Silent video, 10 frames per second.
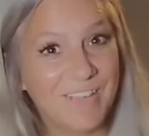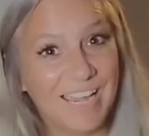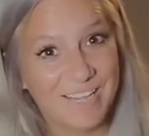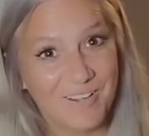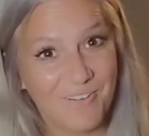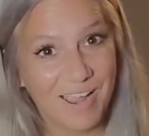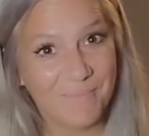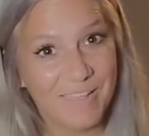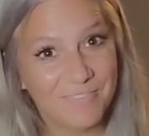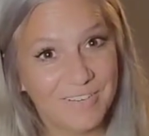So I know
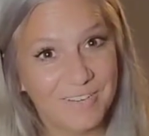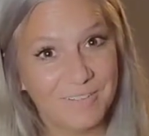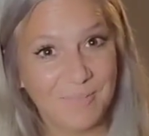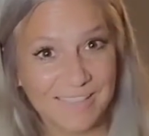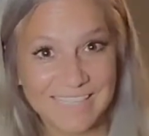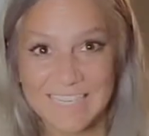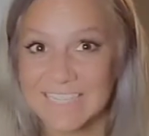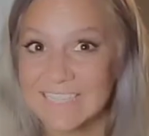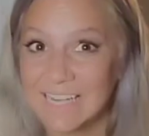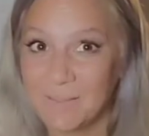I make videos about the
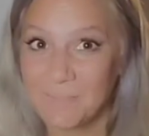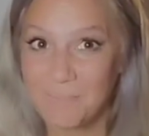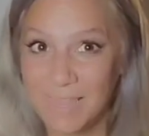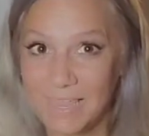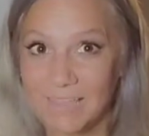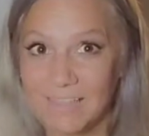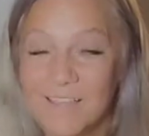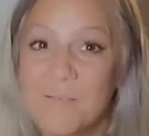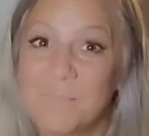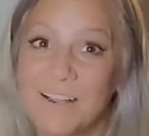tails that I make,
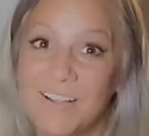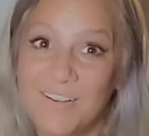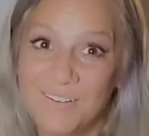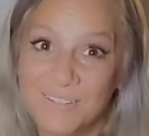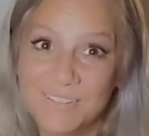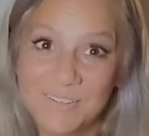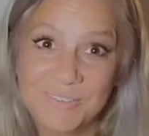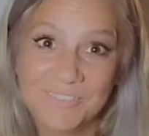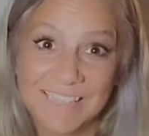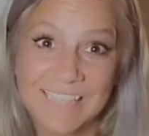but I
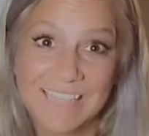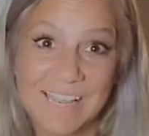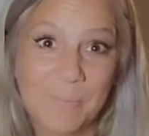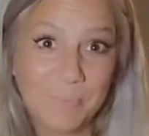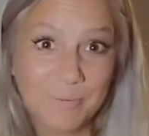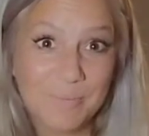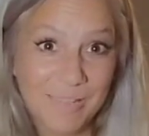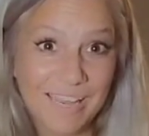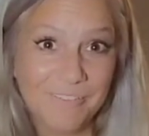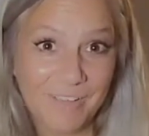also really like
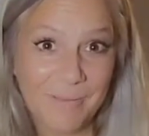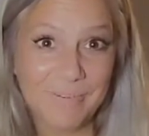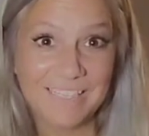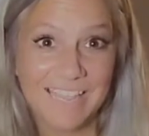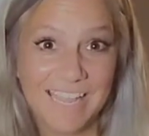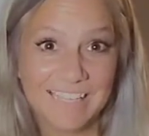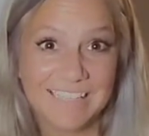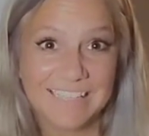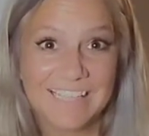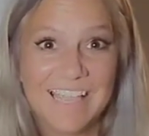pre-made fabric
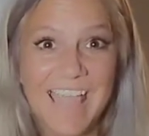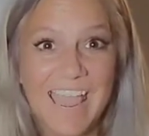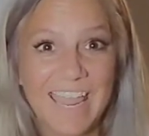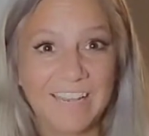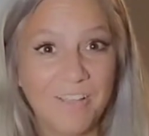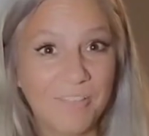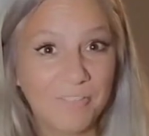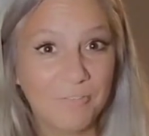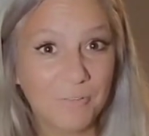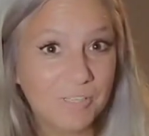tails. And
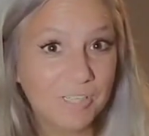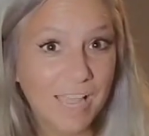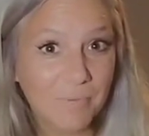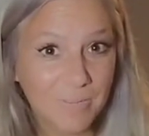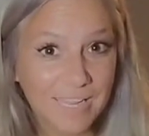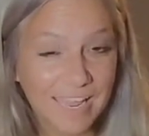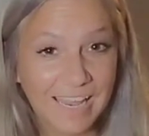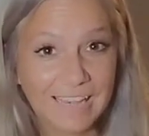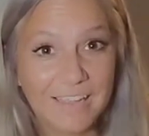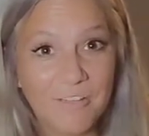on the 4th of July
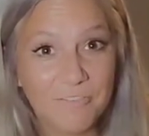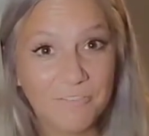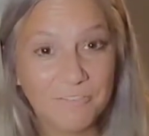weekend,